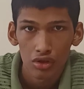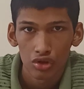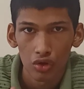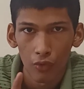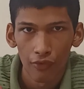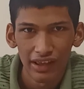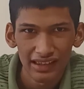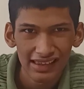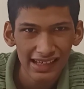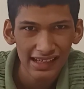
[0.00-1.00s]
So
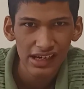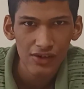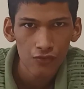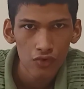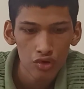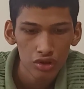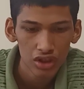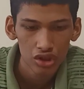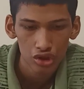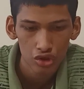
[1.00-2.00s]
when they get food,
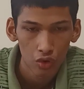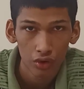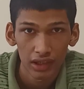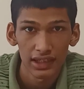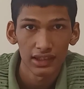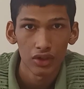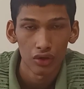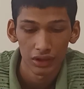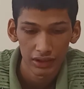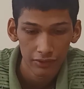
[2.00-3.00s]
they just go crazy on it.